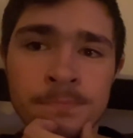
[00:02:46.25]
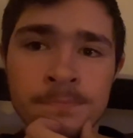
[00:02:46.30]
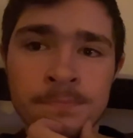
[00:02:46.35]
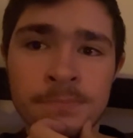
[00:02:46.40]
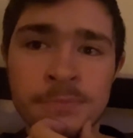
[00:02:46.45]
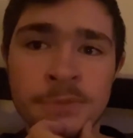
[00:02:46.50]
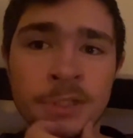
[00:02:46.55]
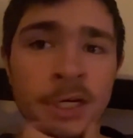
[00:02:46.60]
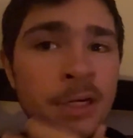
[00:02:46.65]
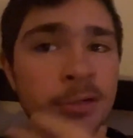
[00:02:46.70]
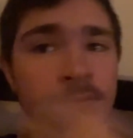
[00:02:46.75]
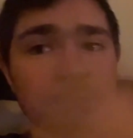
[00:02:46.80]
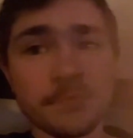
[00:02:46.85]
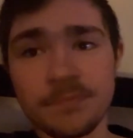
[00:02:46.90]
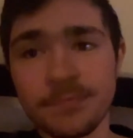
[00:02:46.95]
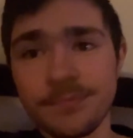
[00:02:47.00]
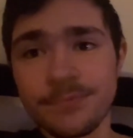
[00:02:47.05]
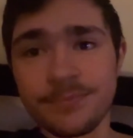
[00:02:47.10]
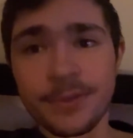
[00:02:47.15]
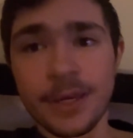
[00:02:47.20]
it's kind of,
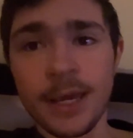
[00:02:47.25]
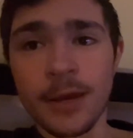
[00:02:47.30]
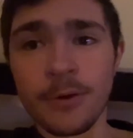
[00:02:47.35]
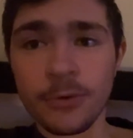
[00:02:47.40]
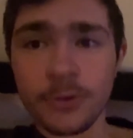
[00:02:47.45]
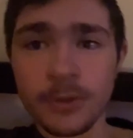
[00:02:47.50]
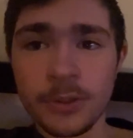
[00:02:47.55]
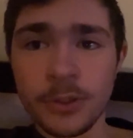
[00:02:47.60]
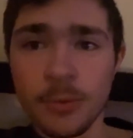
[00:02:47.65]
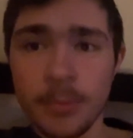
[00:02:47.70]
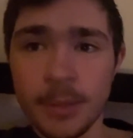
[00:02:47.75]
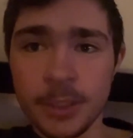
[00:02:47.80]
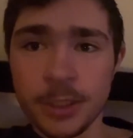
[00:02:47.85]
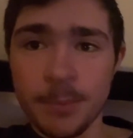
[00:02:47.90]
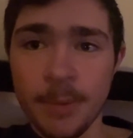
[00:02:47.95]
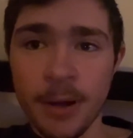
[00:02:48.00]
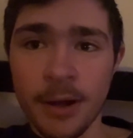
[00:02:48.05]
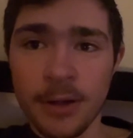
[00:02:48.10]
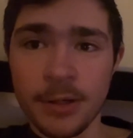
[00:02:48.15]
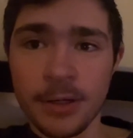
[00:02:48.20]
can't really do much
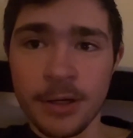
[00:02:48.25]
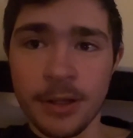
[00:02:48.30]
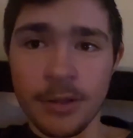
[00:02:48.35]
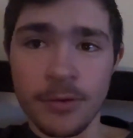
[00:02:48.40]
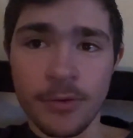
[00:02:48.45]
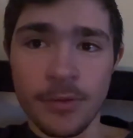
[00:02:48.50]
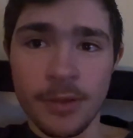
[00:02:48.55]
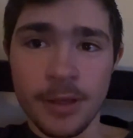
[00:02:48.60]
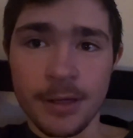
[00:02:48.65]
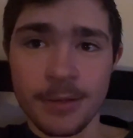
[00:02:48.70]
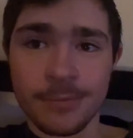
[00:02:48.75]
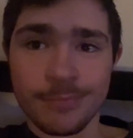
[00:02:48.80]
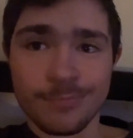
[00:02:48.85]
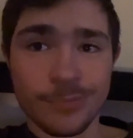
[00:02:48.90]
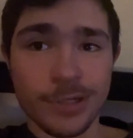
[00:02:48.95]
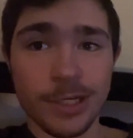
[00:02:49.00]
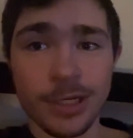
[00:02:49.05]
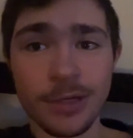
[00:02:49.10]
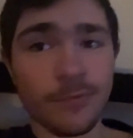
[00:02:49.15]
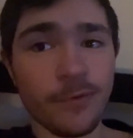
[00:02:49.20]
about it other than,
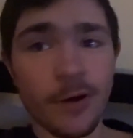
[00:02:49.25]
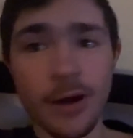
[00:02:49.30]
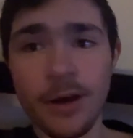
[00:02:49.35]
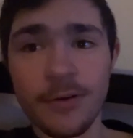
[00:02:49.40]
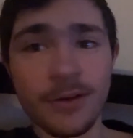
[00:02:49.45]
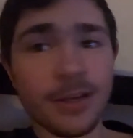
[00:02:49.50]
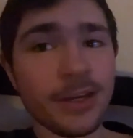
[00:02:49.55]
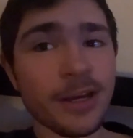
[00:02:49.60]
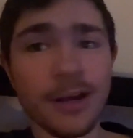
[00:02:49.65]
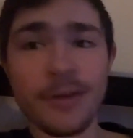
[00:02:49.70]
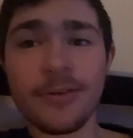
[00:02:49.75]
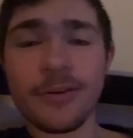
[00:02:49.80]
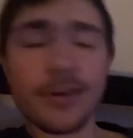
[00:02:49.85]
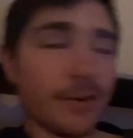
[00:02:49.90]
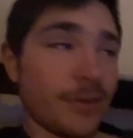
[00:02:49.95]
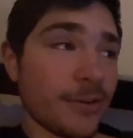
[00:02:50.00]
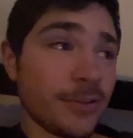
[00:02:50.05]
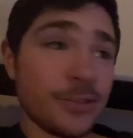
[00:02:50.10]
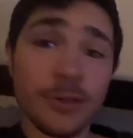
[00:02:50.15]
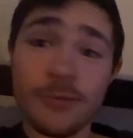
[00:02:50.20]
hey, do
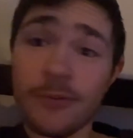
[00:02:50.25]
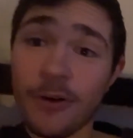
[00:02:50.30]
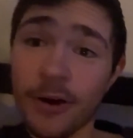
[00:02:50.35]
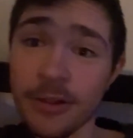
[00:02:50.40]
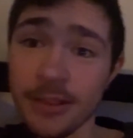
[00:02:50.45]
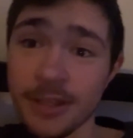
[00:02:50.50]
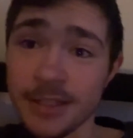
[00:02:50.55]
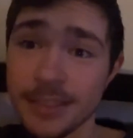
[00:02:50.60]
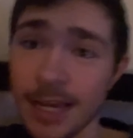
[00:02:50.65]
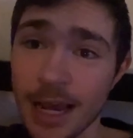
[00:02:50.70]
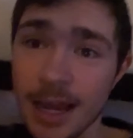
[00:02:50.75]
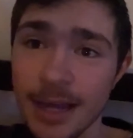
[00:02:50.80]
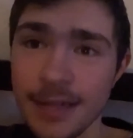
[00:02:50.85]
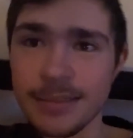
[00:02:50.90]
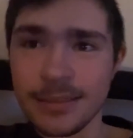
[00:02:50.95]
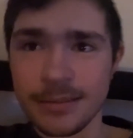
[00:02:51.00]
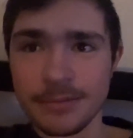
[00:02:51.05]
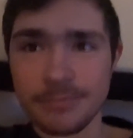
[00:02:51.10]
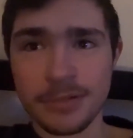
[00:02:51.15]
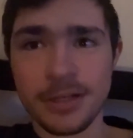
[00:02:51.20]
you fire these
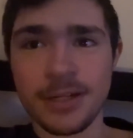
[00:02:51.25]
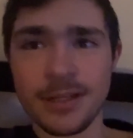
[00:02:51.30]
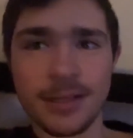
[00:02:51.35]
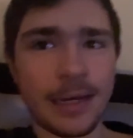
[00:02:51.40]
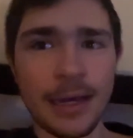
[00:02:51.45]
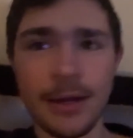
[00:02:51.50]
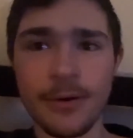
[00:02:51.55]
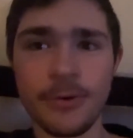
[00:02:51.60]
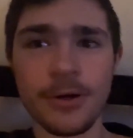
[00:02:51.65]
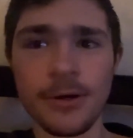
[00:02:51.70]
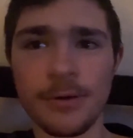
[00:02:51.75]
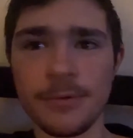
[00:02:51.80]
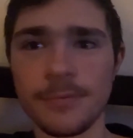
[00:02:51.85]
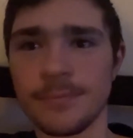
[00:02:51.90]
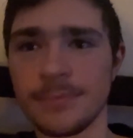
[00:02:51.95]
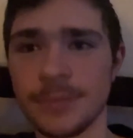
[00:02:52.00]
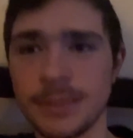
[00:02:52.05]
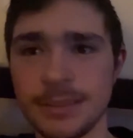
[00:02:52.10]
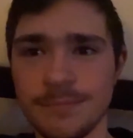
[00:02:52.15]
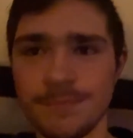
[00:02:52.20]
guys? I don't know.
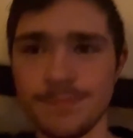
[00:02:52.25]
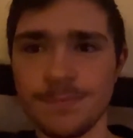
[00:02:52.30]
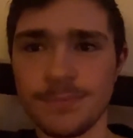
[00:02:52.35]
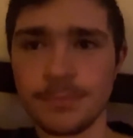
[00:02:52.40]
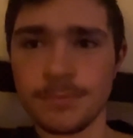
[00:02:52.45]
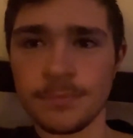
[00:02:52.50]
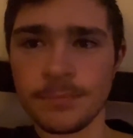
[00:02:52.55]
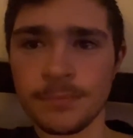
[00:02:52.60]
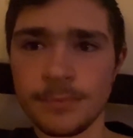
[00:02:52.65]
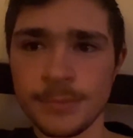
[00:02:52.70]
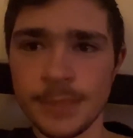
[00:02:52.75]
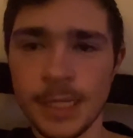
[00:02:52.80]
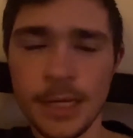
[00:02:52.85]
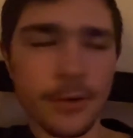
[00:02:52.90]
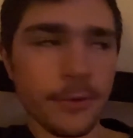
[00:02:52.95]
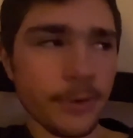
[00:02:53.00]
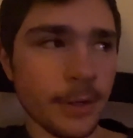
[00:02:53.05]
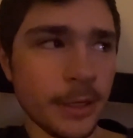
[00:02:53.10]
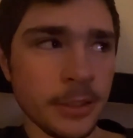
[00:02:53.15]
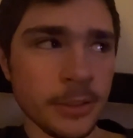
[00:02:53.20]
But
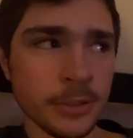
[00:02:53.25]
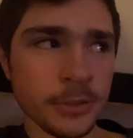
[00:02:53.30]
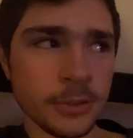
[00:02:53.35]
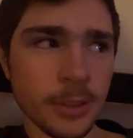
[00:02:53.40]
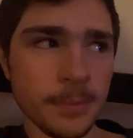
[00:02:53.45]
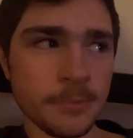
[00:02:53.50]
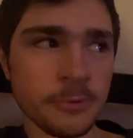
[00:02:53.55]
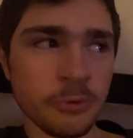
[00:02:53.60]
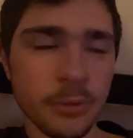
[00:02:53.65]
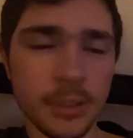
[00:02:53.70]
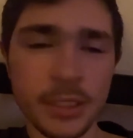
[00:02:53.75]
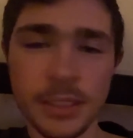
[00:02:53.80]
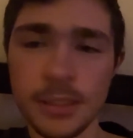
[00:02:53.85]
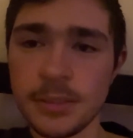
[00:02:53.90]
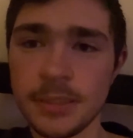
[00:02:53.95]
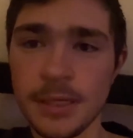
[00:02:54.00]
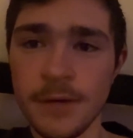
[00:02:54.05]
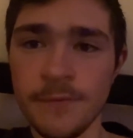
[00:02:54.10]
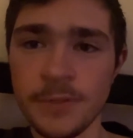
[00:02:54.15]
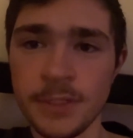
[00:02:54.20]
Raiders are up
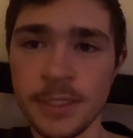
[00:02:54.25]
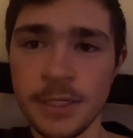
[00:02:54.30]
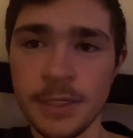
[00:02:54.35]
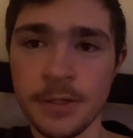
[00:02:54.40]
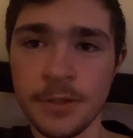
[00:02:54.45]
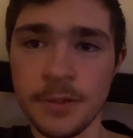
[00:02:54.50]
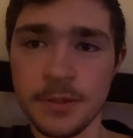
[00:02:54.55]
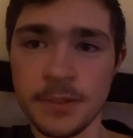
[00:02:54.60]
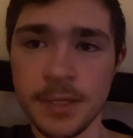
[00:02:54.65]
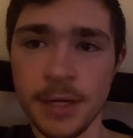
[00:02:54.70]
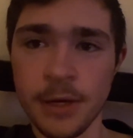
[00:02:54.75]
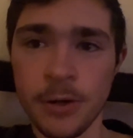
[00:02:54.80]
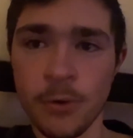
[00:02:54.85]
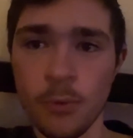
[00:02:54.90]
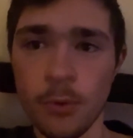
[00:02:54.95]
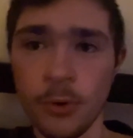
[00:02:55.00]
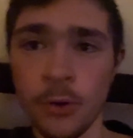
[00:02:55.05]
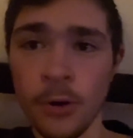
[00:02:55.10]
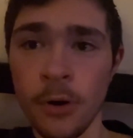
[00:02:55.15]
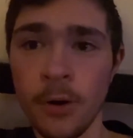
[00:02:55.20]
20-17 in the second
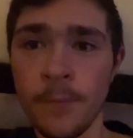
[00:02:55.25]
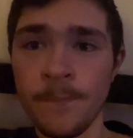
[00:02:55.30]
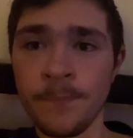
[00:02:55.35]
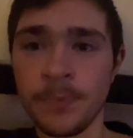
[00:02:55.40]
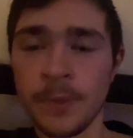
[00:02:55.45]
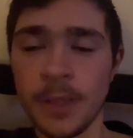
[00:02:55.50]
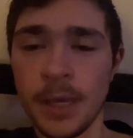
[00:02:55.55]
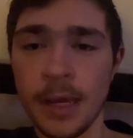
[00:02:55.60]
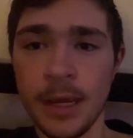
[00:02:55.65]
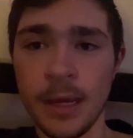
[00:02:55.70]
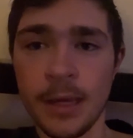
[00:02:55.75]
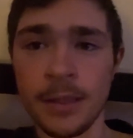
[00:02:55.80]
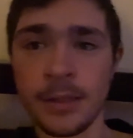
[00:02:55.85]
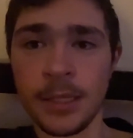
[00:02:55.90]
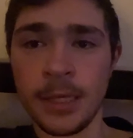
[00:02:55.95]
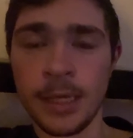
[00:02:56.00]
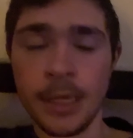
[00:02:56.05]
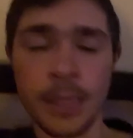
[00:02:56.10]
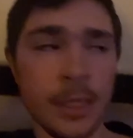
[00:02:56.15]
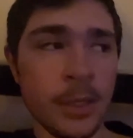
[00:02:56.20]
quarter. And
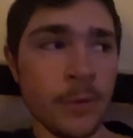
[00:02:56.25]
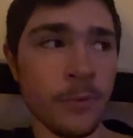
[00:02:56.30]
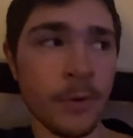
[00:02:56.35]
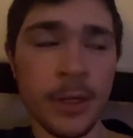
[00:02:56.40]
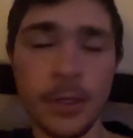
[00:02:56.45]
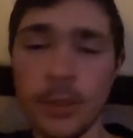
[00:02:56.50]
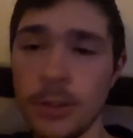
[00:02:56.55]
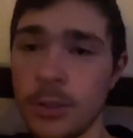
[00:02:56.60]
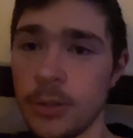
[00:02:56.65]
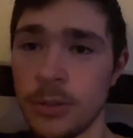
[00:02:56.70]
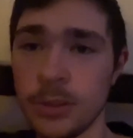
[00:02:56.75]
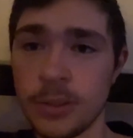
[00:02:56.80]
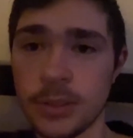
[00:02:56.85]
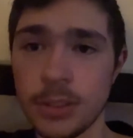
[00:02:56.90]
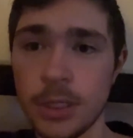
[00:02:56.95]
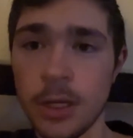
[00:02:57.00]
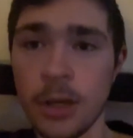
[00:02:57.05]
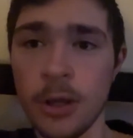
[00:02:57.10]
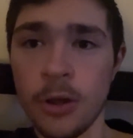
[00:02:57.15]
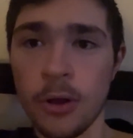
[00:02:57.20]
the Raiders
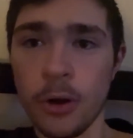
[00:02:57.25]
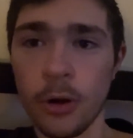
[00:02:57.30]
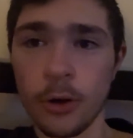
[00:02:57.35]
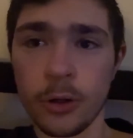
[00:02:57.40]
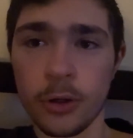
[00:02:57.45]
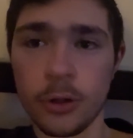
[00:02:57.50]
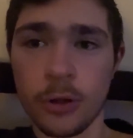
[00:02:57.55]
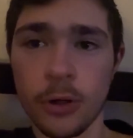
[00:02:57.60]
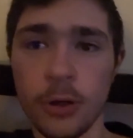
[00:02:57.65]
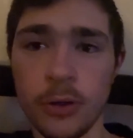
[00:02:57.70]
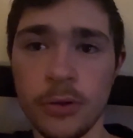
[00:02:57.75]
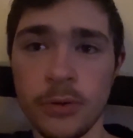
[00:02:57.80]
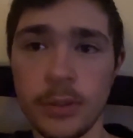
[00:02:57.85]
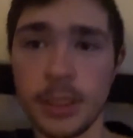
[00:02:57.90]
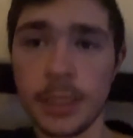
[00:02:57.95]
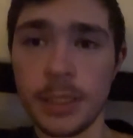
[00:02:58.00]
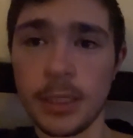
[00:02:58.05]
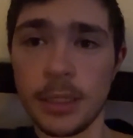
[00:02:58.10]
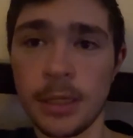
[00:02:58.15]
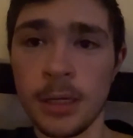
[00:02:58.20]
are
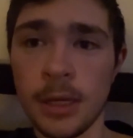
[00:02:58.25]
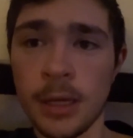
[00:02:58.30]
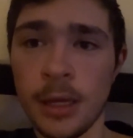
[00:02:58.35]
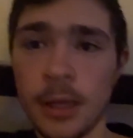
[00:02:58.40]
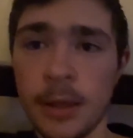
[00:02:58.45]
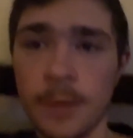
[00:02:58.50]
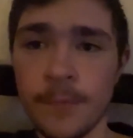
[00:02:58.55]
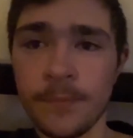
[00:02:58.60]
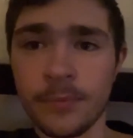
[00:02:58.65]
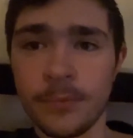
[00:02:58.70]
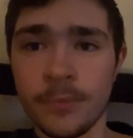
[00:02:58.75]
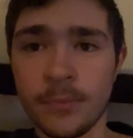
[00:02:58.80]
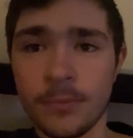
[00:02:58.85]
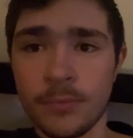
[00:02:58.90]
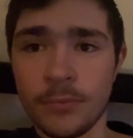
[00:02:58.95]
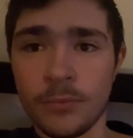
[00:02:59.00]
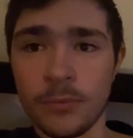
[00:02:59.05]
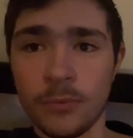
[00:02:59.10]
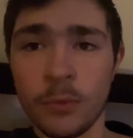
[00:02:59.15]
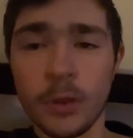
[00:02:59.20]
currently
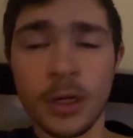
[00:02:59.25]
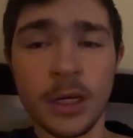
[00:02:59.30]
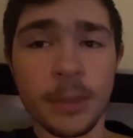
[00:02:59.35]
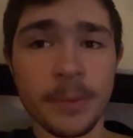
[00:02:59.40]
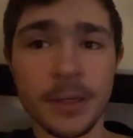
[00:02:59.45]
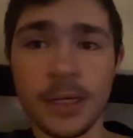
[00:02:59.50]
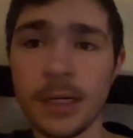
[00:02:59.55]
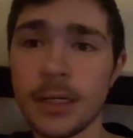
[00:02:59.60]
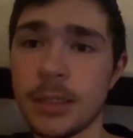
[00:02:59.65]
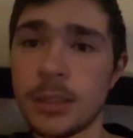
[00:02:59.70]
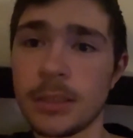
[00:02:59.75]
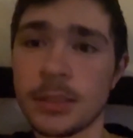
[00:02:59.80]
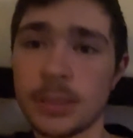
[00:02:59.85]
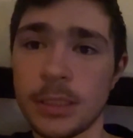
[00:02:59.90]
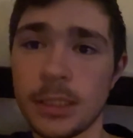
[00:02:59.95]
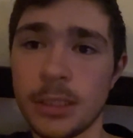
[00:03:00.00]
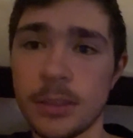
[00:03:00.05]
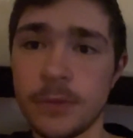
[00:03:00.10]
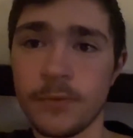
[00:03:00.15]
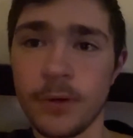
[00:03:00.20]
winning because
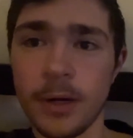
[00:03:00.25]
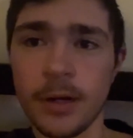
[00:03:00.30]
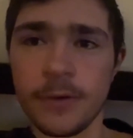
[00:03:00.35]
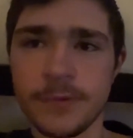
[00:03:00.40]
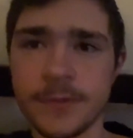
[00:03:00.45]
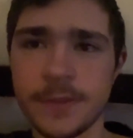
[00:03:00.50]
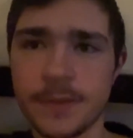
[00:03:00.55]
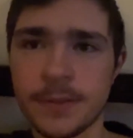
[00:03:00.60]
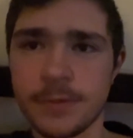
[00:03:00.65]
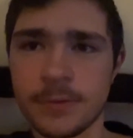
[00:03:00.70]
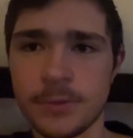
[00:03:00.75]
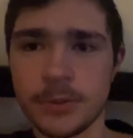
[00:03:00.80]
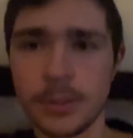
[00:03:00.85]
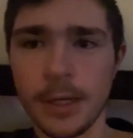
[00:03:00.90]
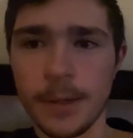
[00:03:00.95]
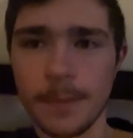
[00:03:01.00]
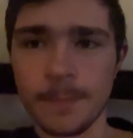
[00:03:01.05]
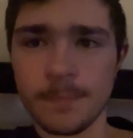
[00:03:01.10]
of refs. So, yeah.